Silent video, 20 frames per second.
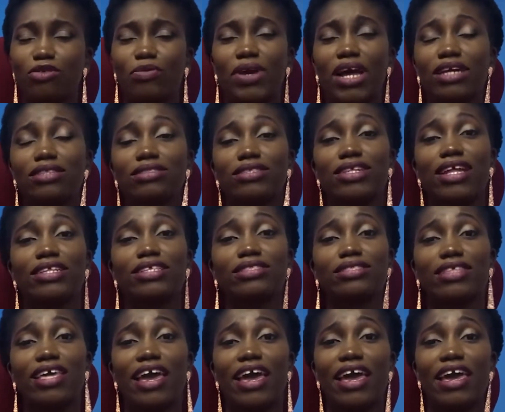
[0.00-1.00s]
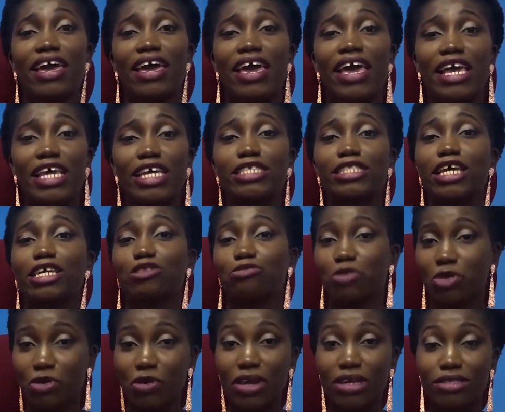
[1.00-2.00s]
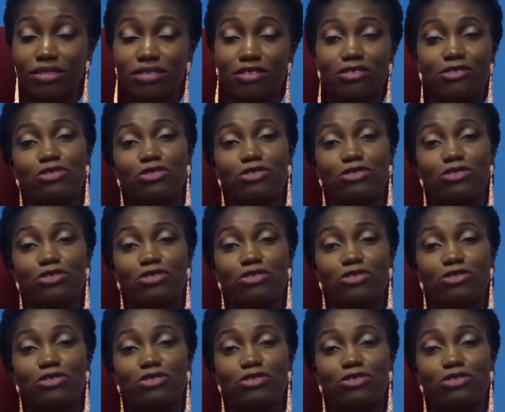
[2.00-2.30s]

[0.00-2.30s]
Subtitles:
So we can see that this guy is experienced.